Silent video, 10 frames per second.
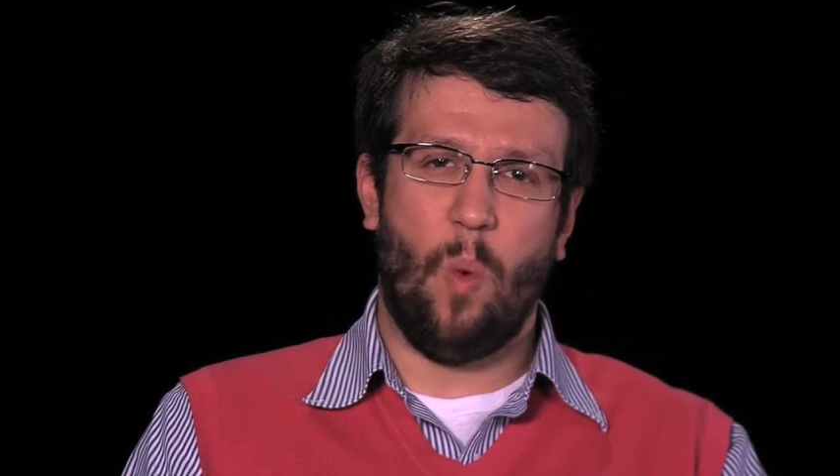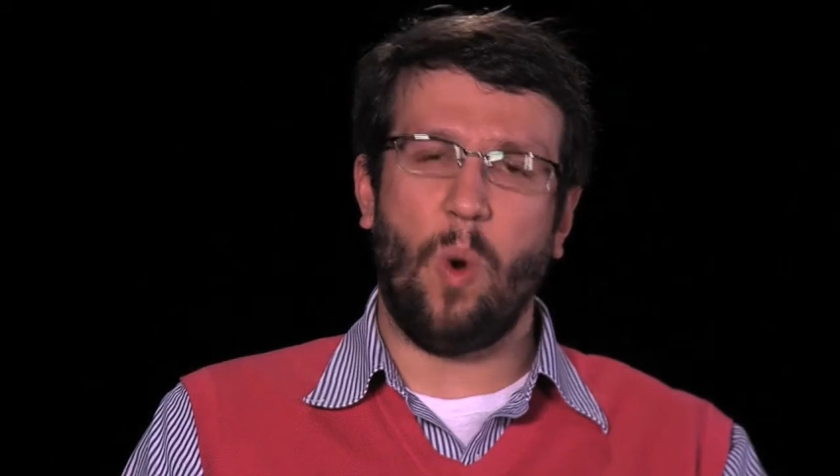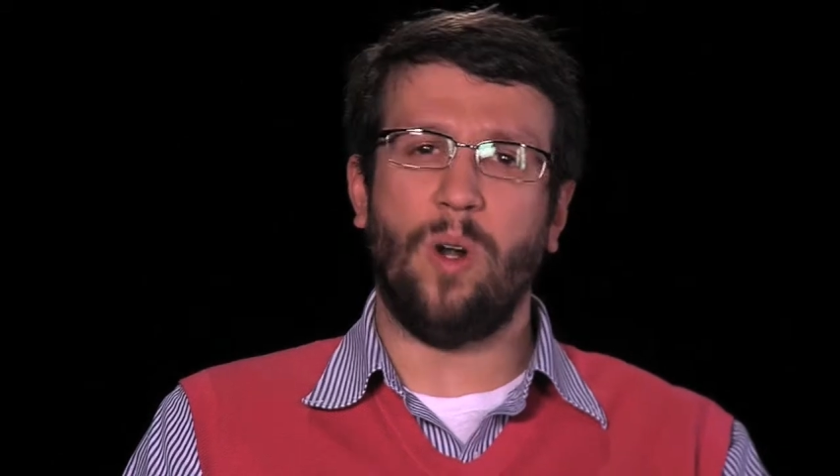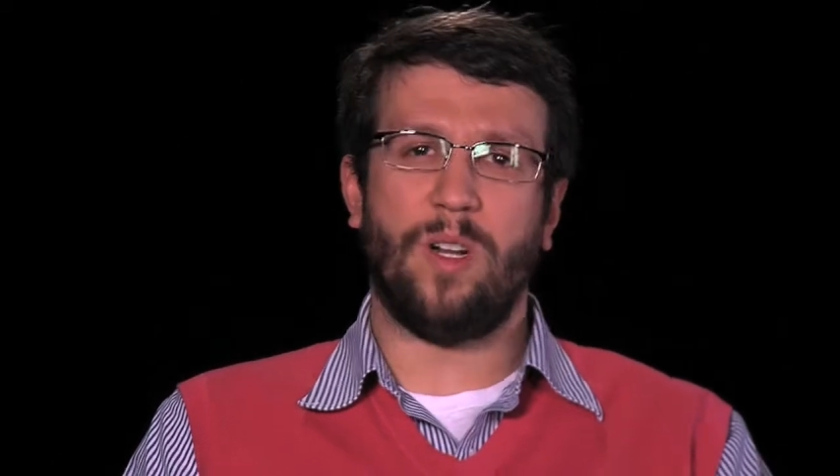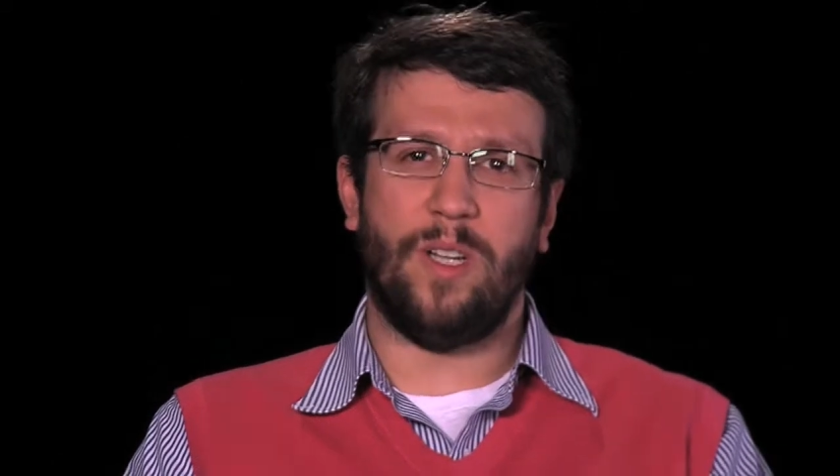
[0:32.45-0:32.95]

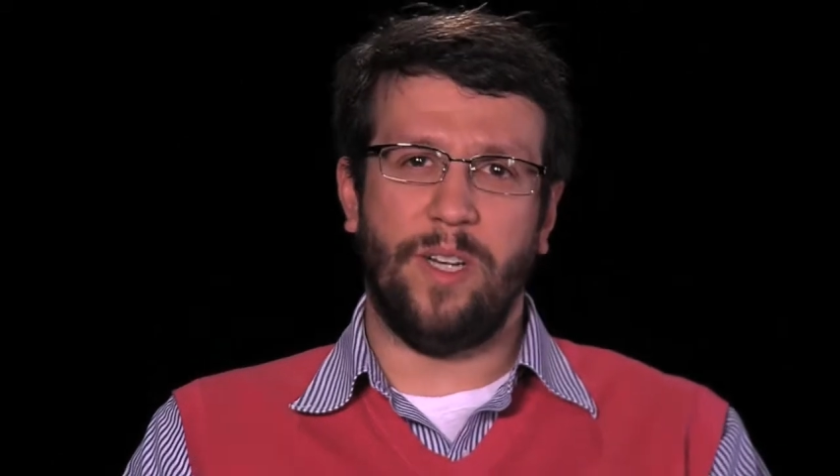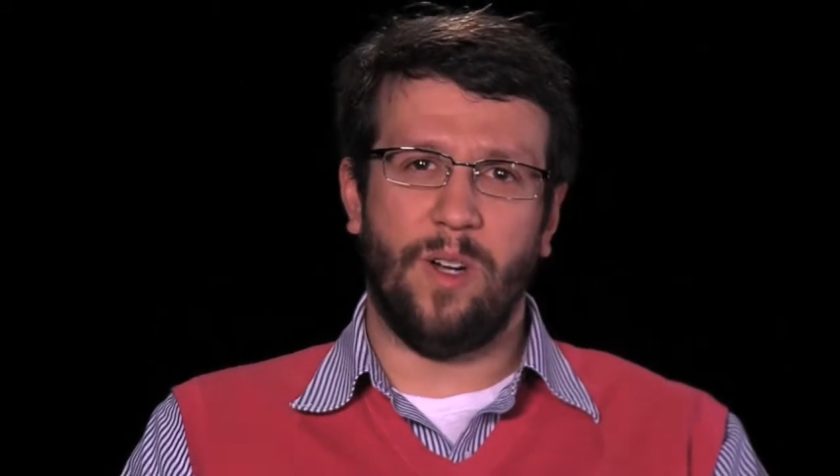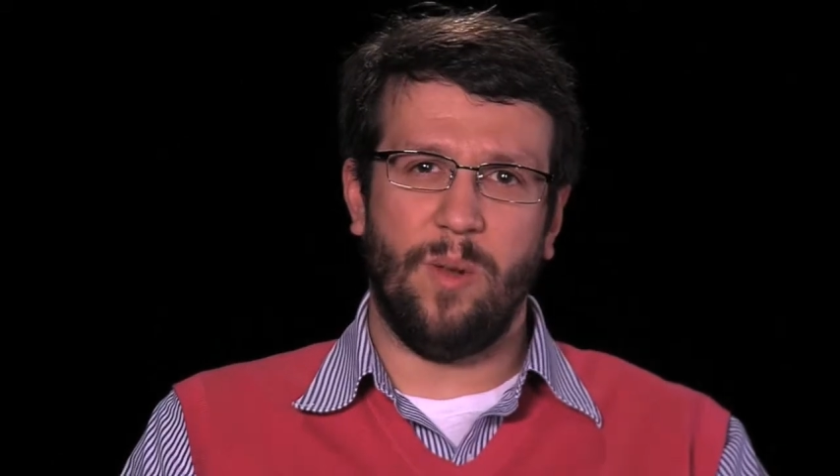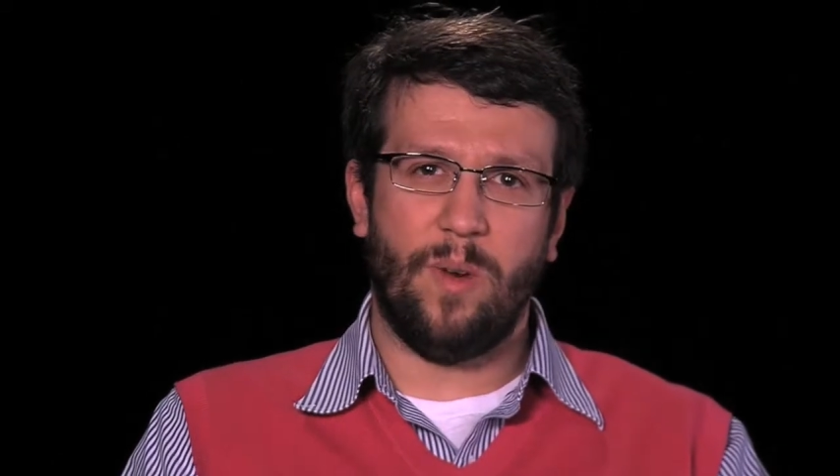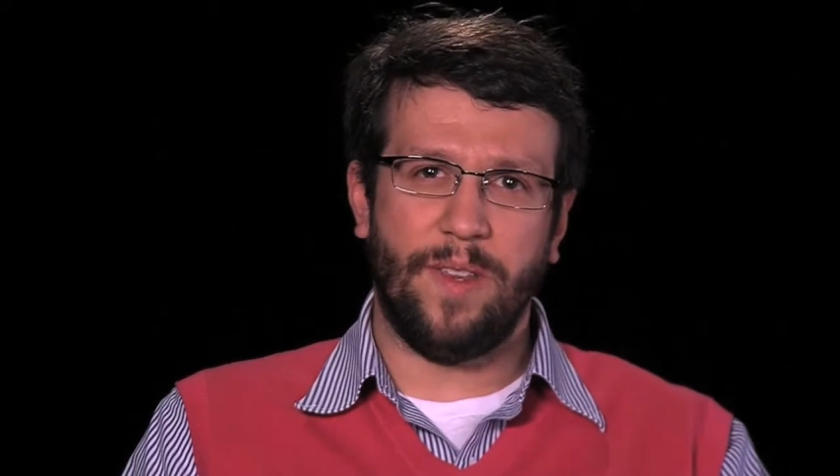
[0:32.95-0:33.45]
weren't clear
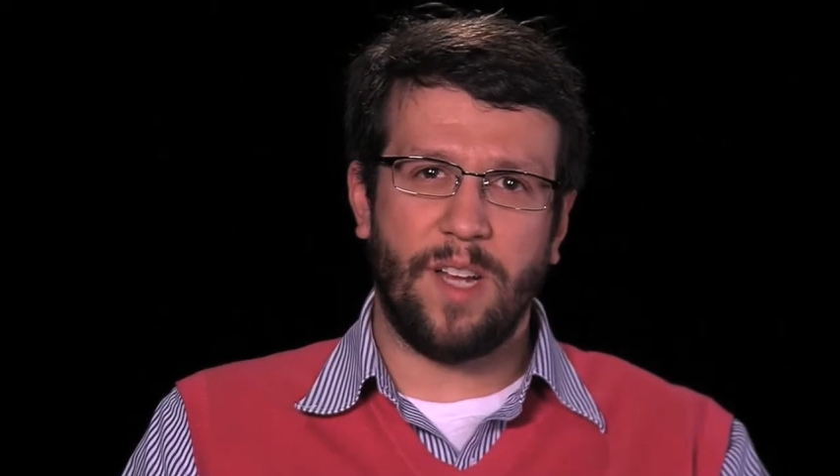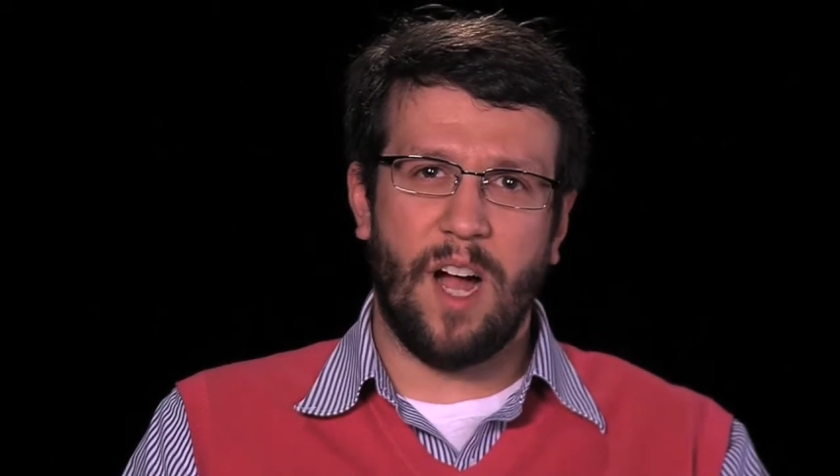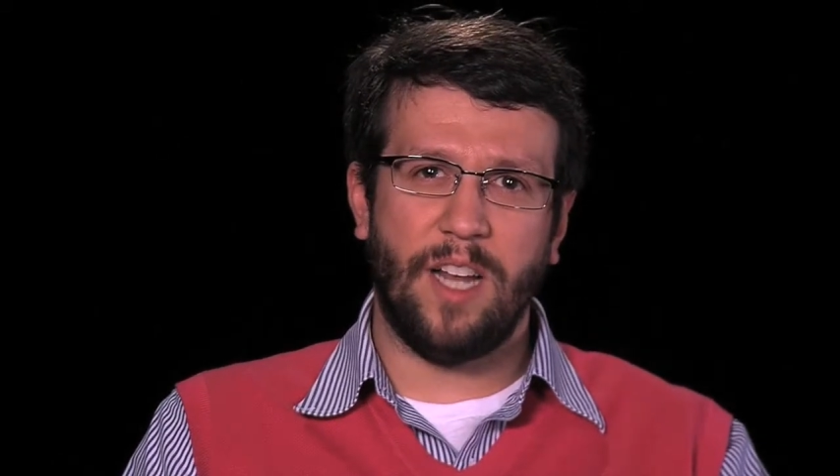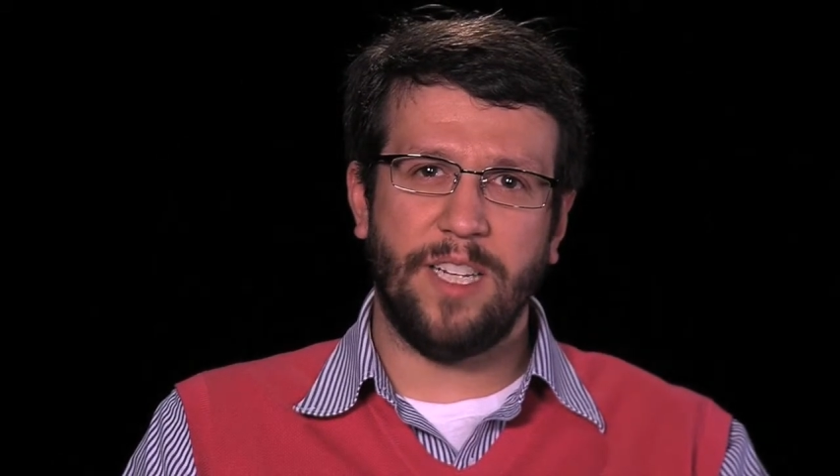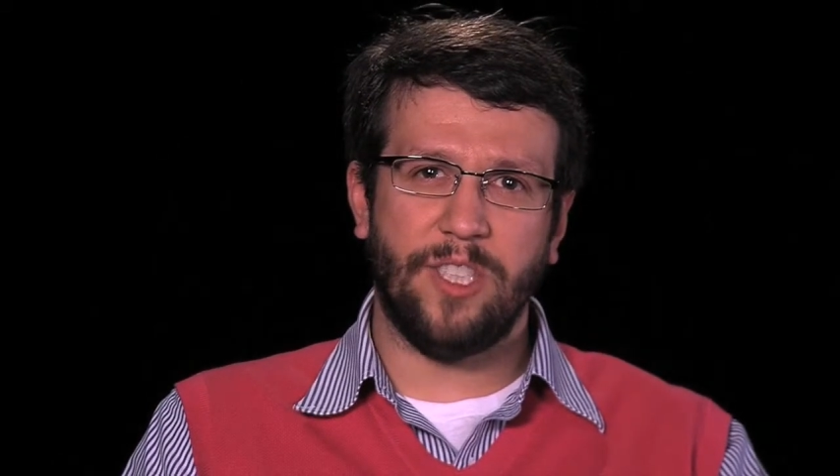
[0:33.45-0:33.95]
on what the
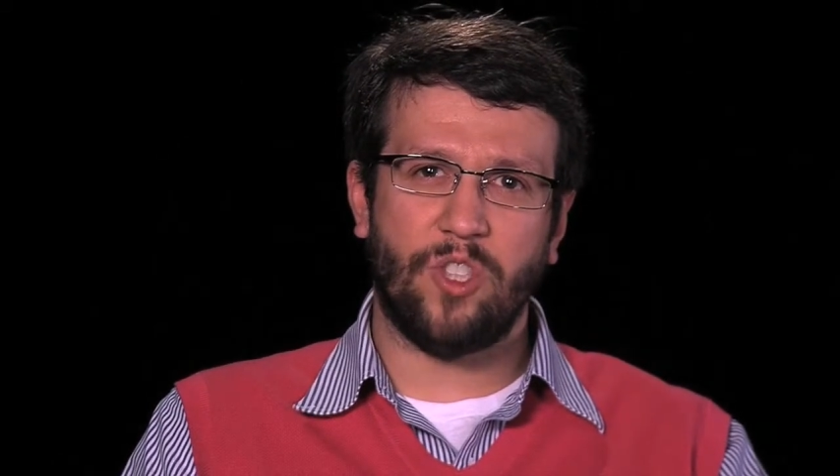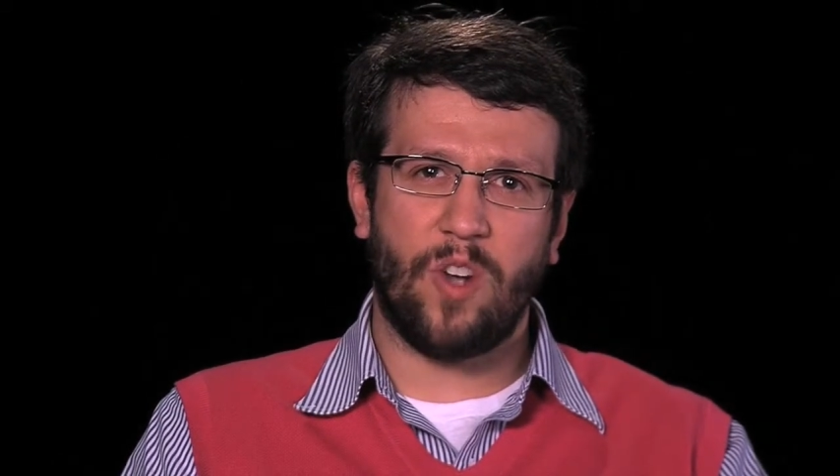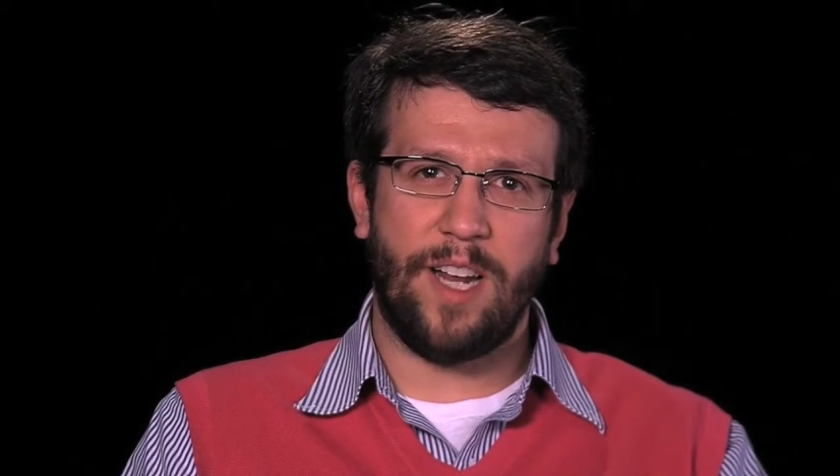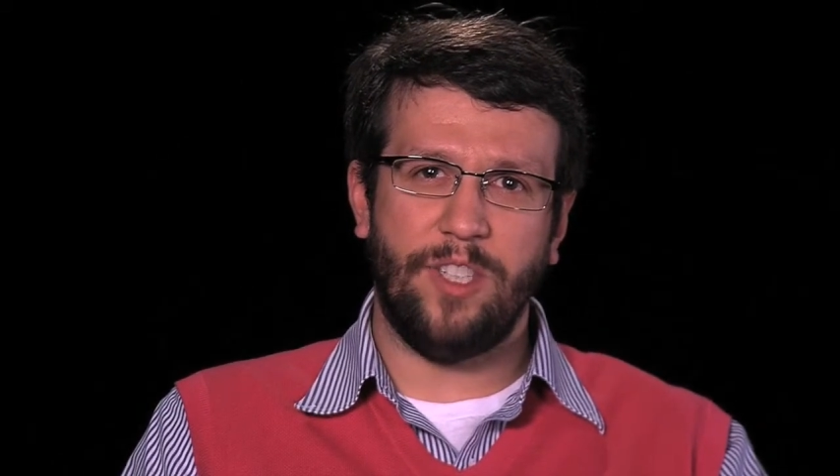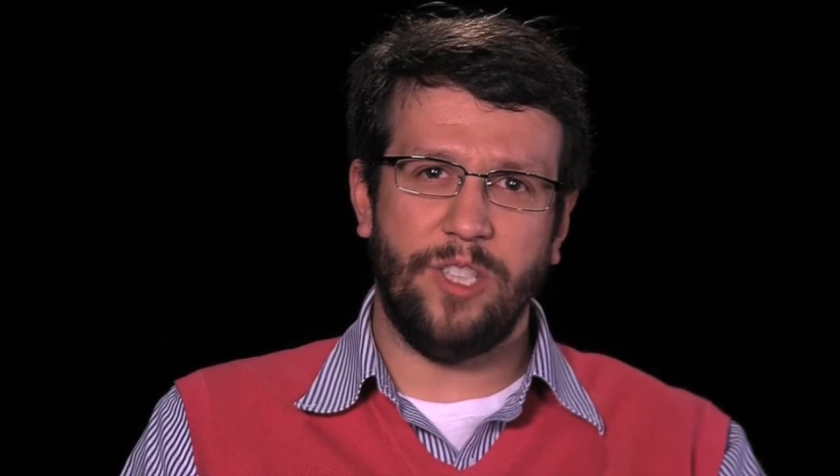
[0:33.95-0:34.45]
content
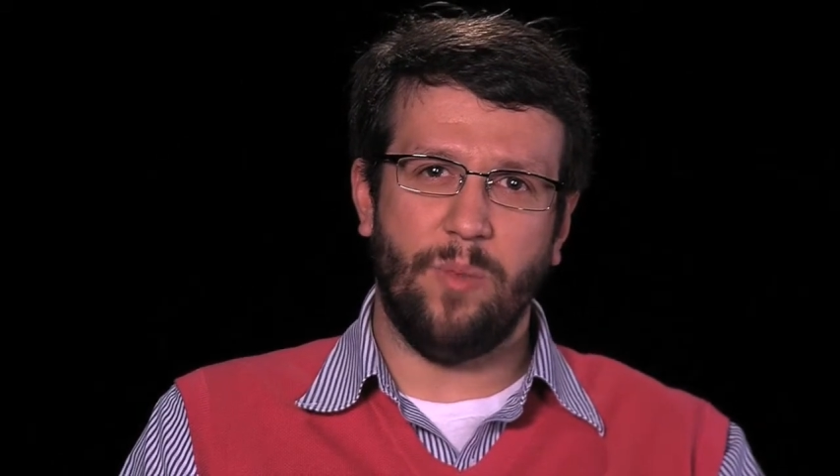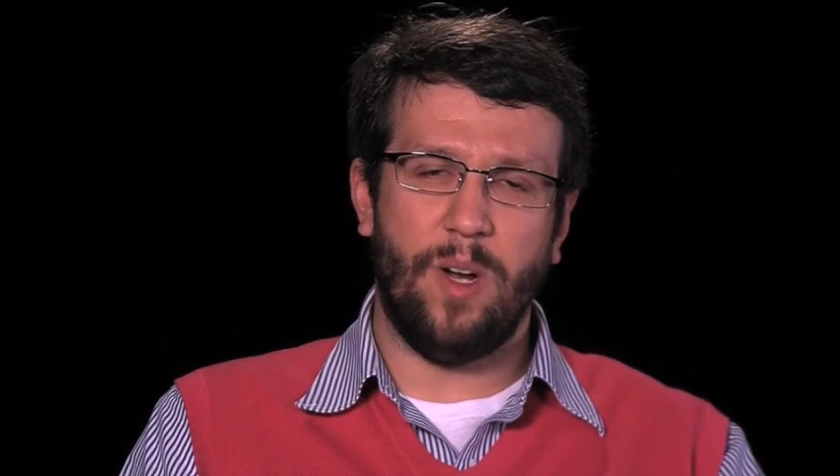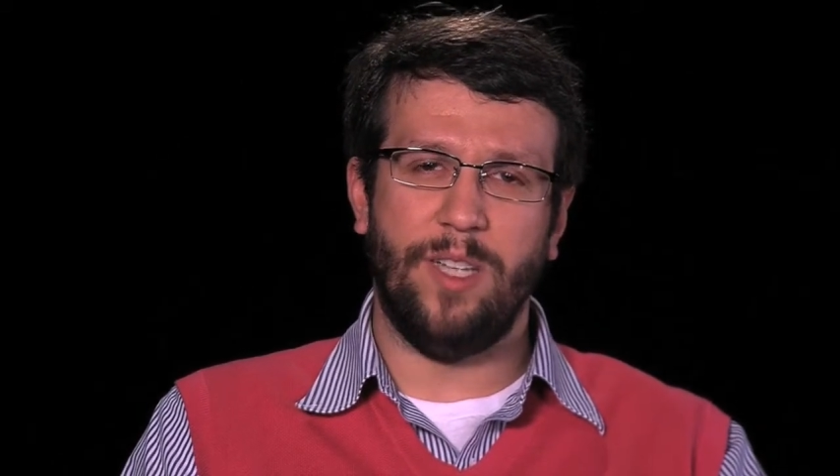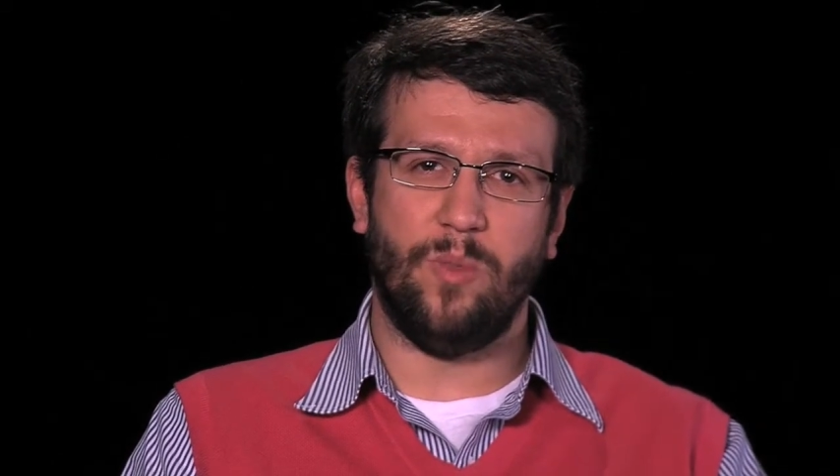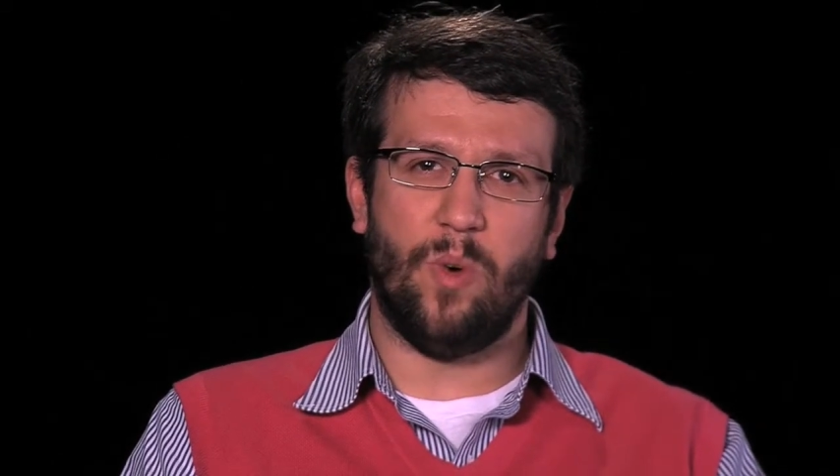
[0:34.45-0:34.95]
strategy was,